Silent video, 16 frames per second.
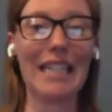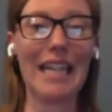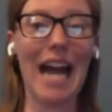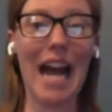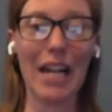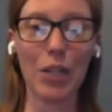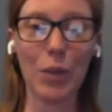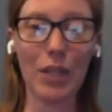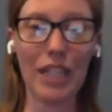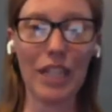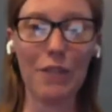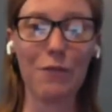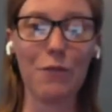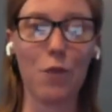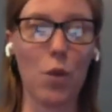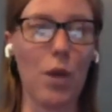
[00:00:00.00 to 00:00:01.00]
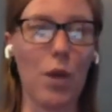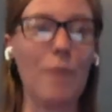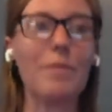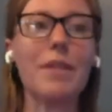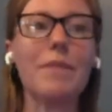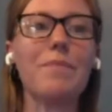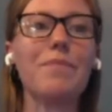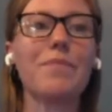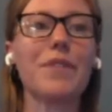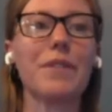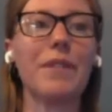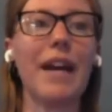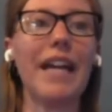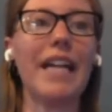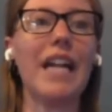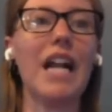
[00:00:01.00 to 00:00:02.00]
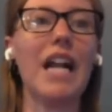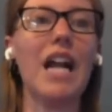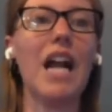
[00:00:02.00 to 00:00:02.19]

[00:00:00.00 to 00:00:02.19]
adequately informed, right?